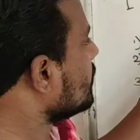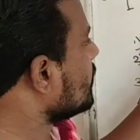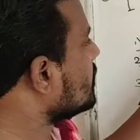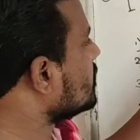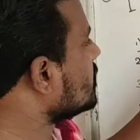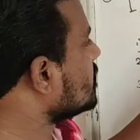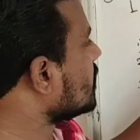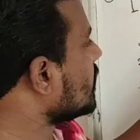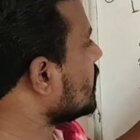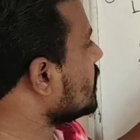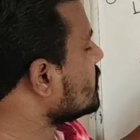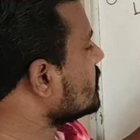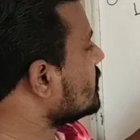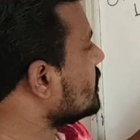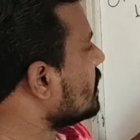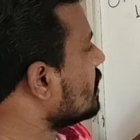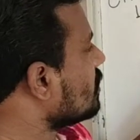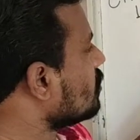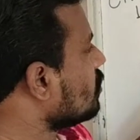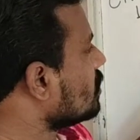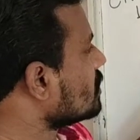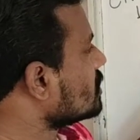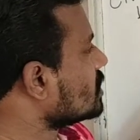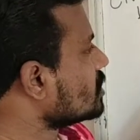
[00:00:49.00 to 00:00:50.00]
they changed
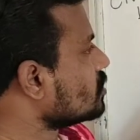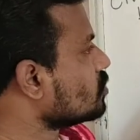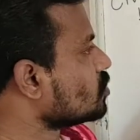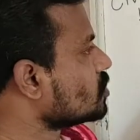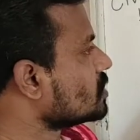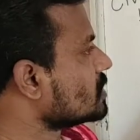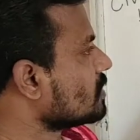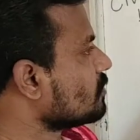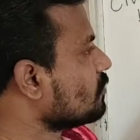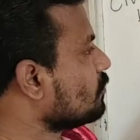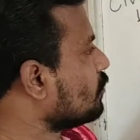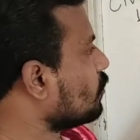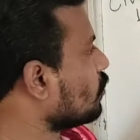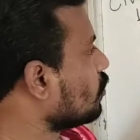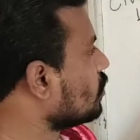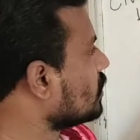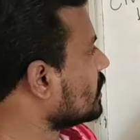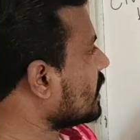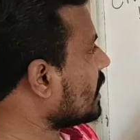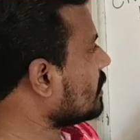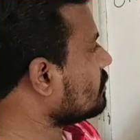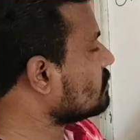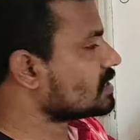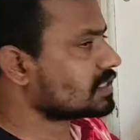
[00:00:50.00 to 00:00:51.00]
their constitution
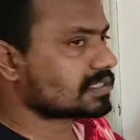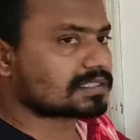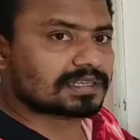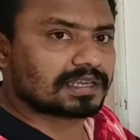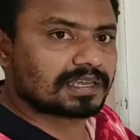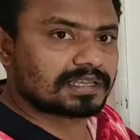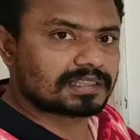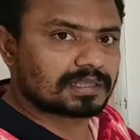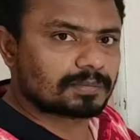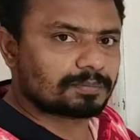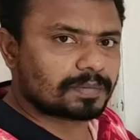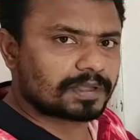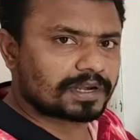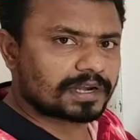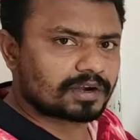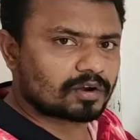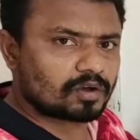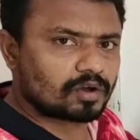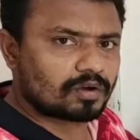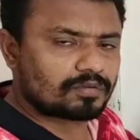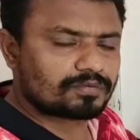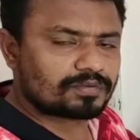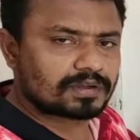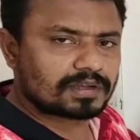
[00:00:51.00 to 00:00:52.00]
4 times in the period
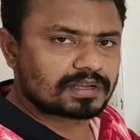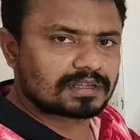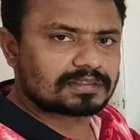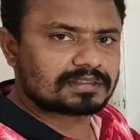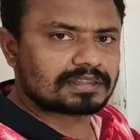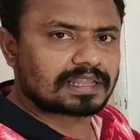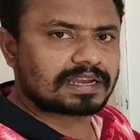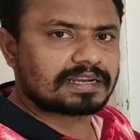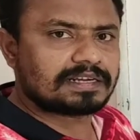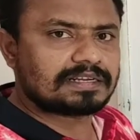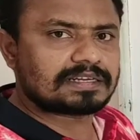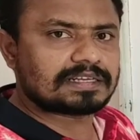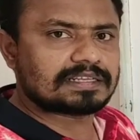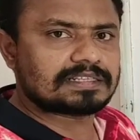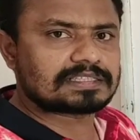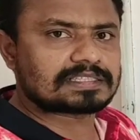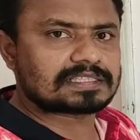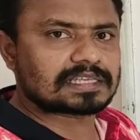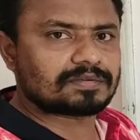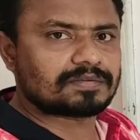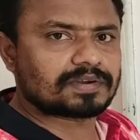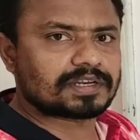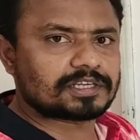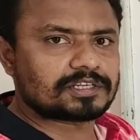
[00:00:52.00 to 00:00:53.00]
of
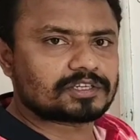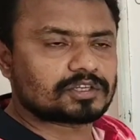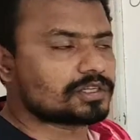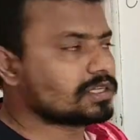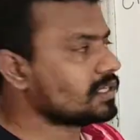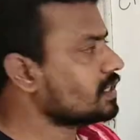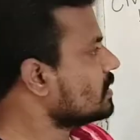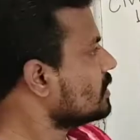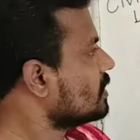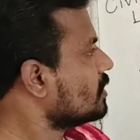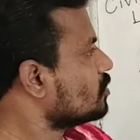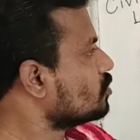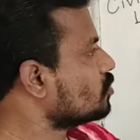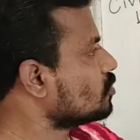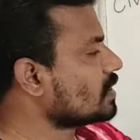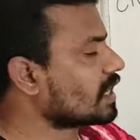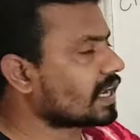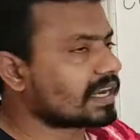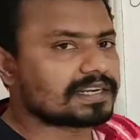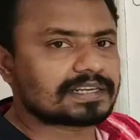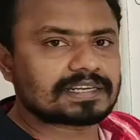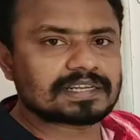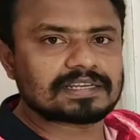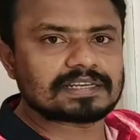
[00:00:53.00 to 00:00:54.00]
1970 to
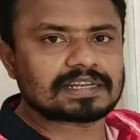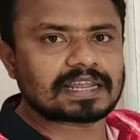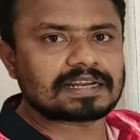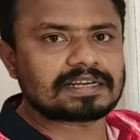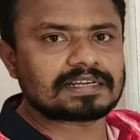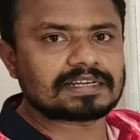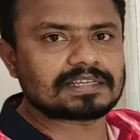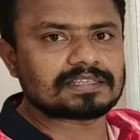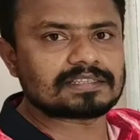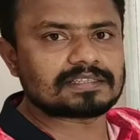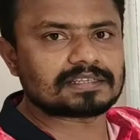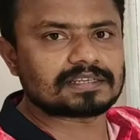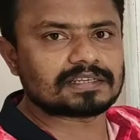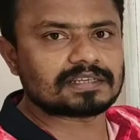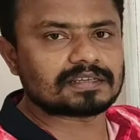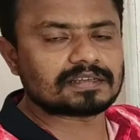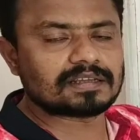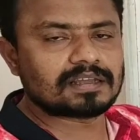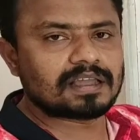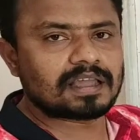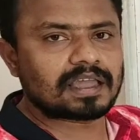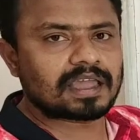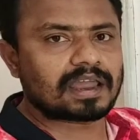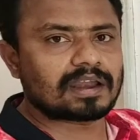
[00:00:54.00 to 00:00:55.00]

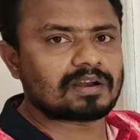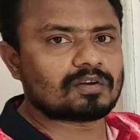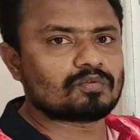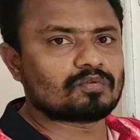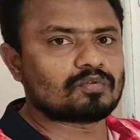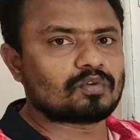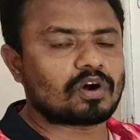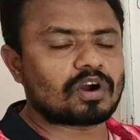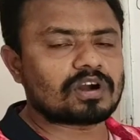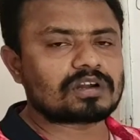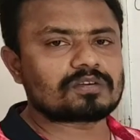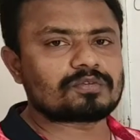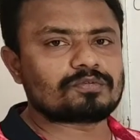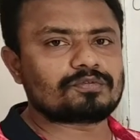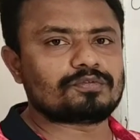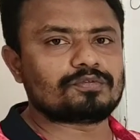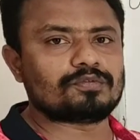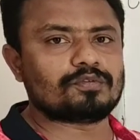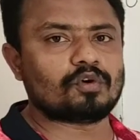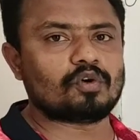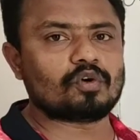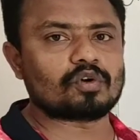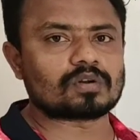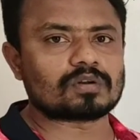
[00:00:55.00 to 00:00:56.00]
1993. And
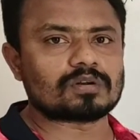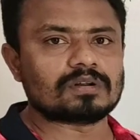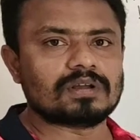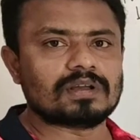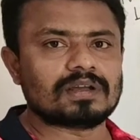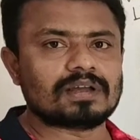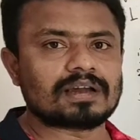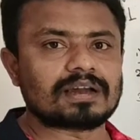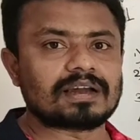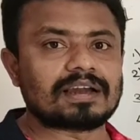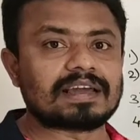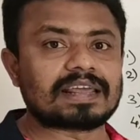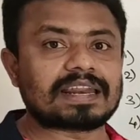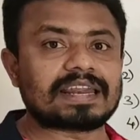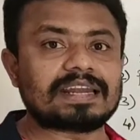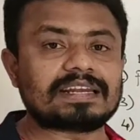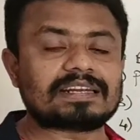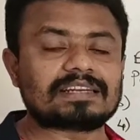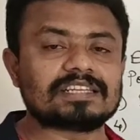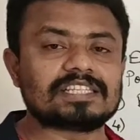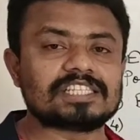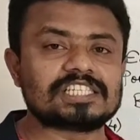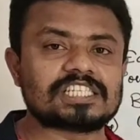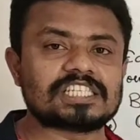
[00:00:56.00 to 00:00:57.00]
what 4
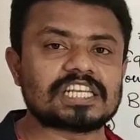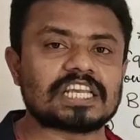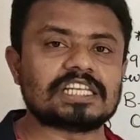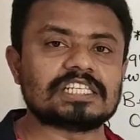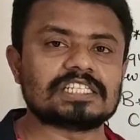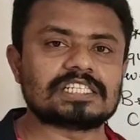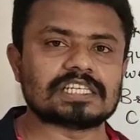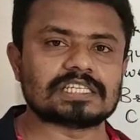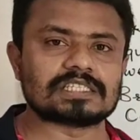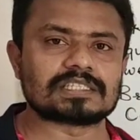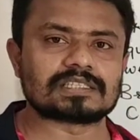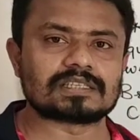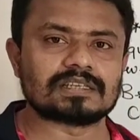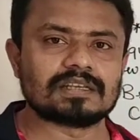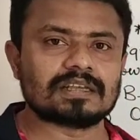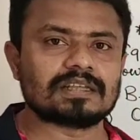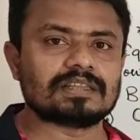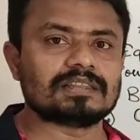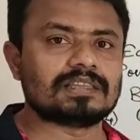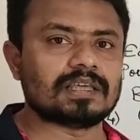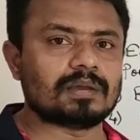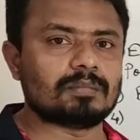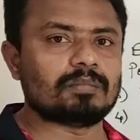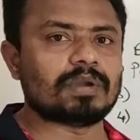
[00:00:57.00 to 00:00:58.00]
great changes
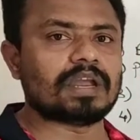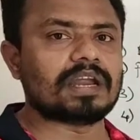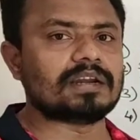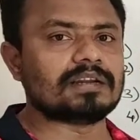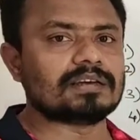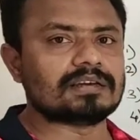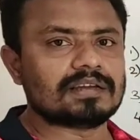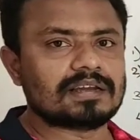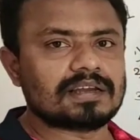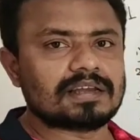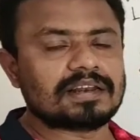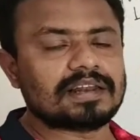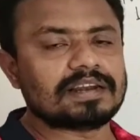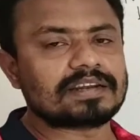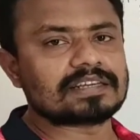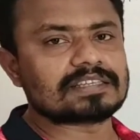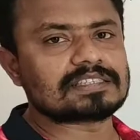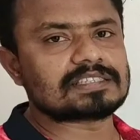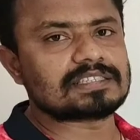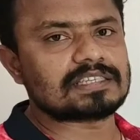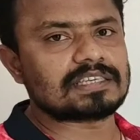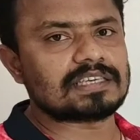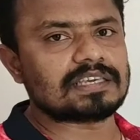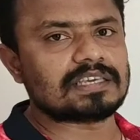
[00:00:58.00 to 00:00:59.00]
they made? Let
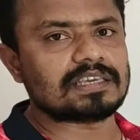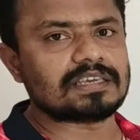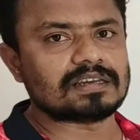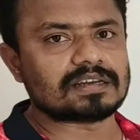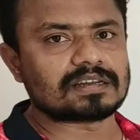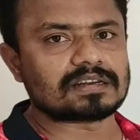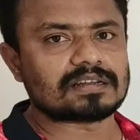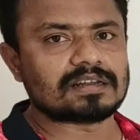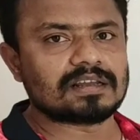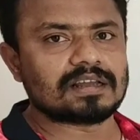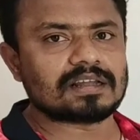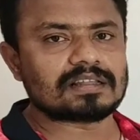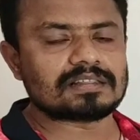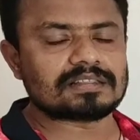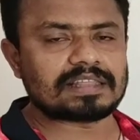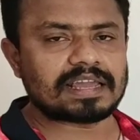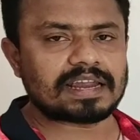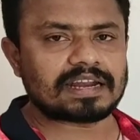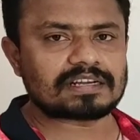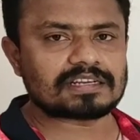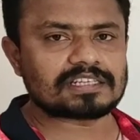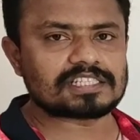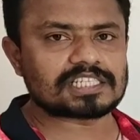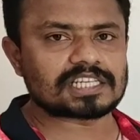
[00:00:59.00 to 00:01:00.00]
us see here.
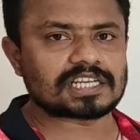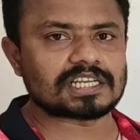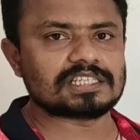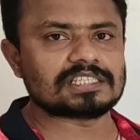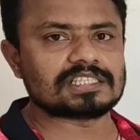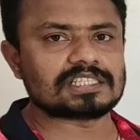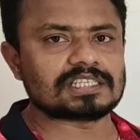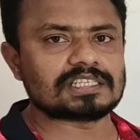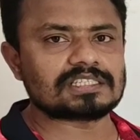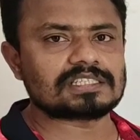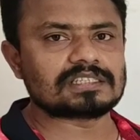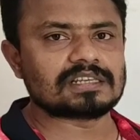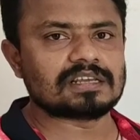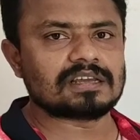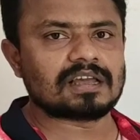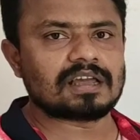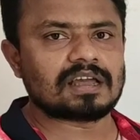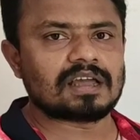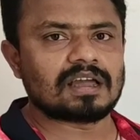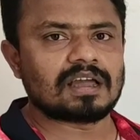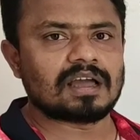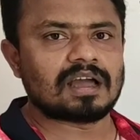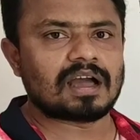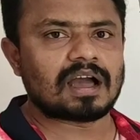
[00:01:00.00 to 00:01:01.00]
That changes
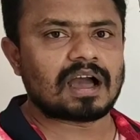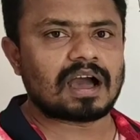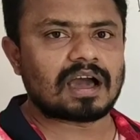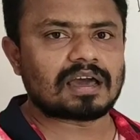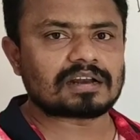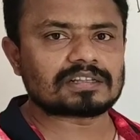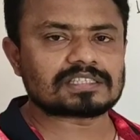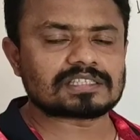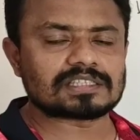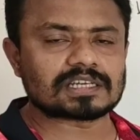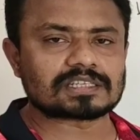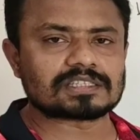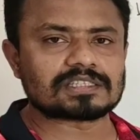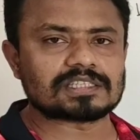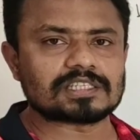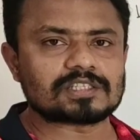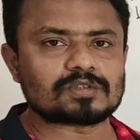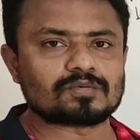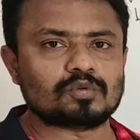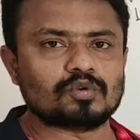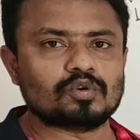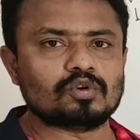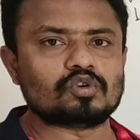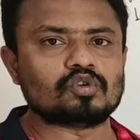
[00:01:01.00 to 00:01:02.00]
are
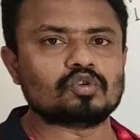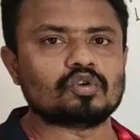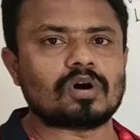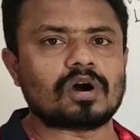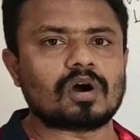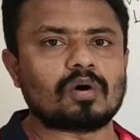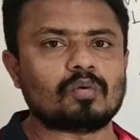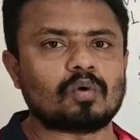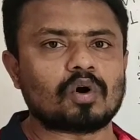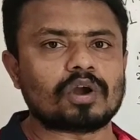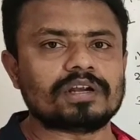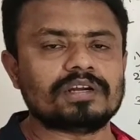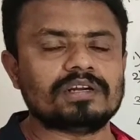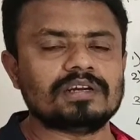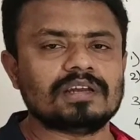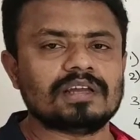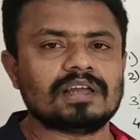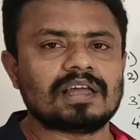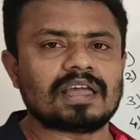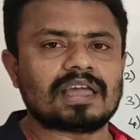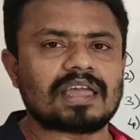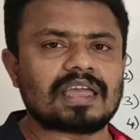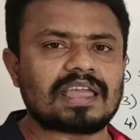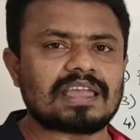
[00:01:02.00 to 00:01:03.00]
successful to
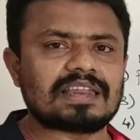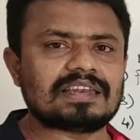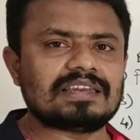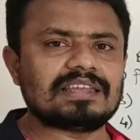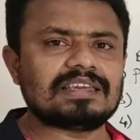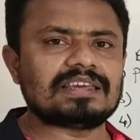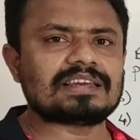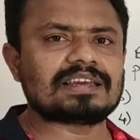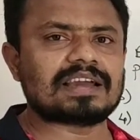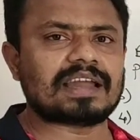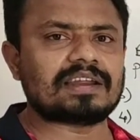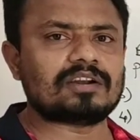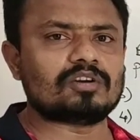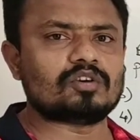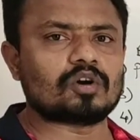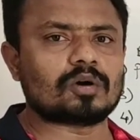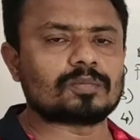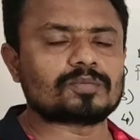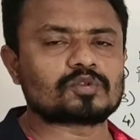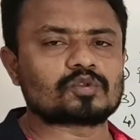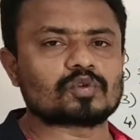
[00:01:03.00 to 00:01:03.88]
avoid any kind of